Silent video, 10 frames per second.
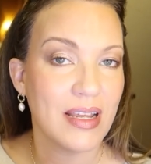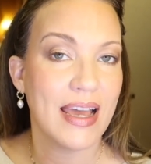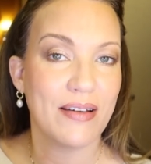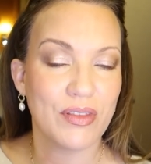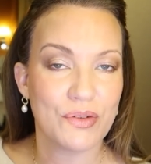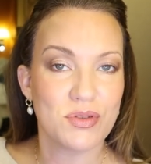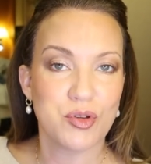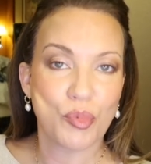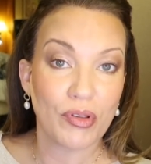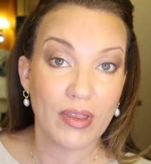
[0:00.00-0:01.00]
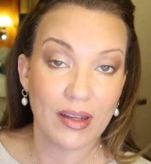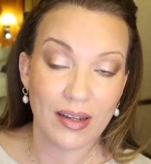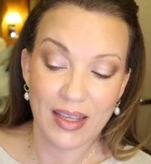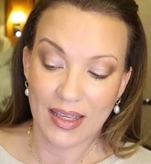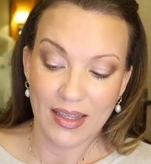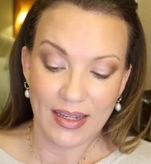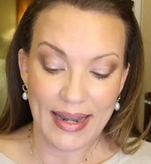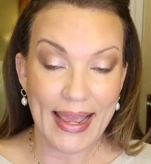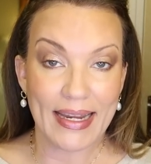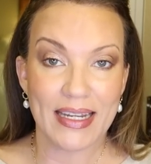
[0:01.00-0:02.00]
to have those super thin
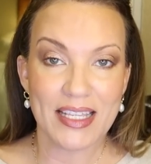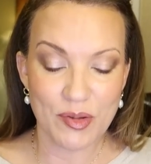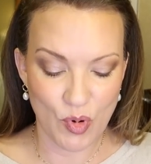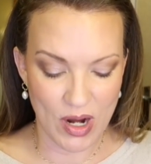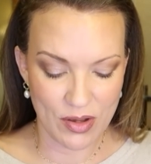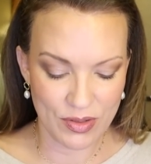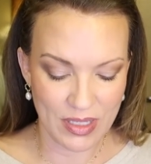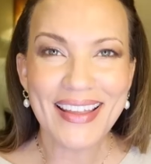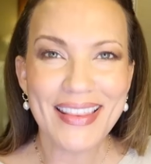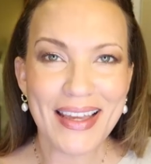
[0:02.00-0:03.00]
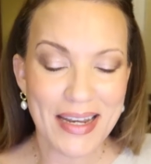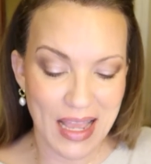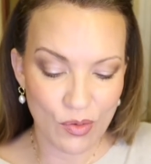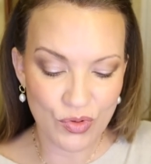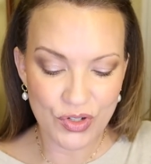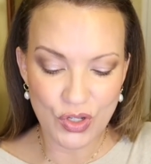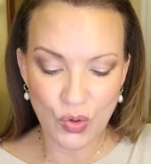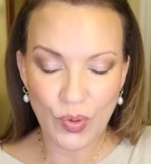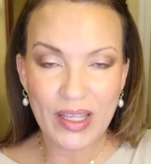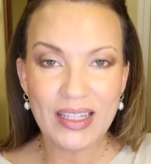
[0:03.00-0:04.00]
90s brows. And then I will just
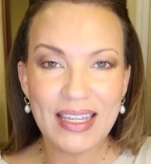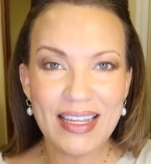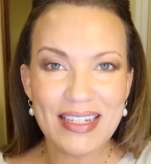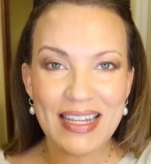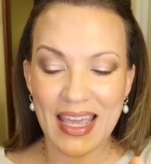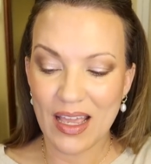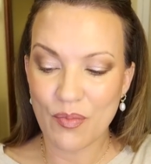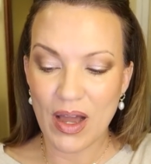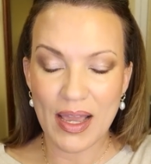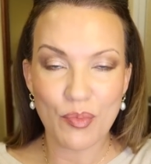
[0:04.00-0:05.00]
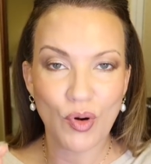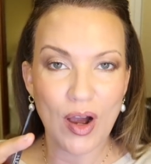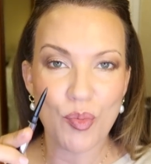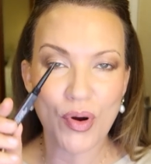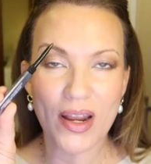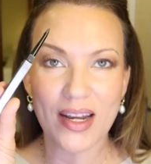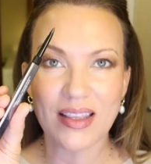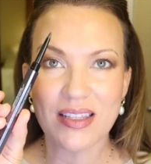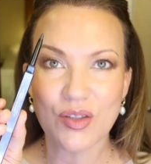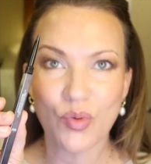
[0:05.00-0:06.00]
quickly take my brow
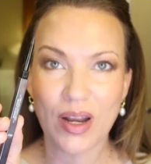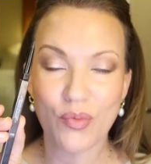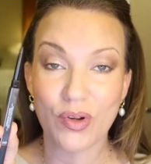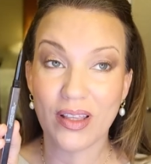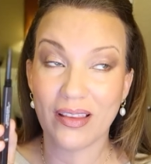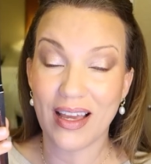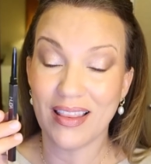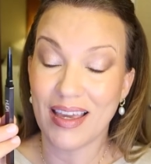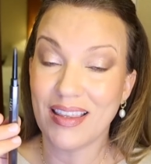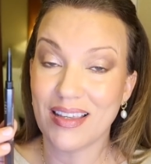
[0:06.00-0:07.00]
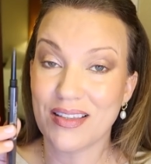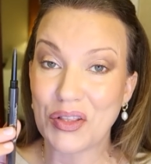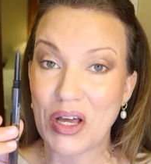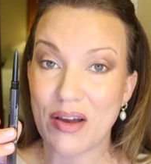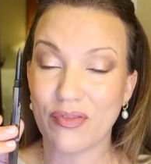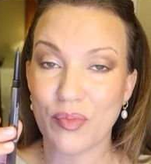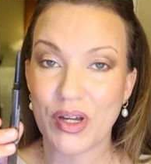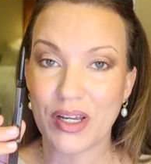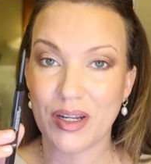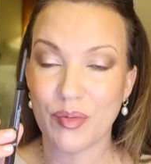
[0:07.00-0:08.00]
product. This is one I really, I like this a lot from
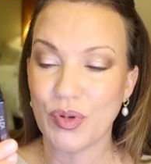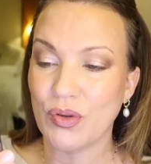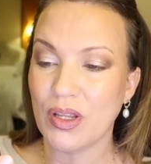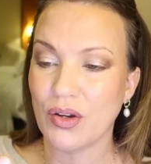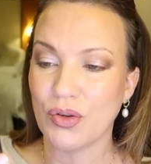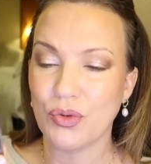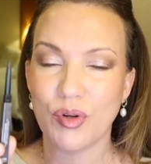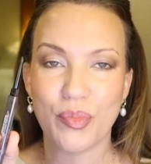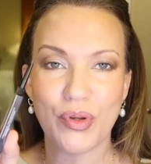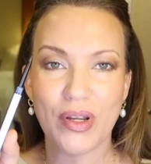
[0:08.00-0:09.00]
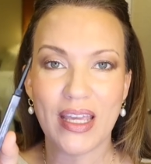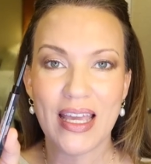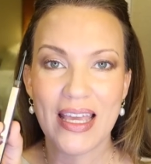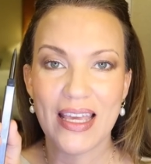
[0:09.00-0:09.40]
Huda Beauty or Huda Beauty.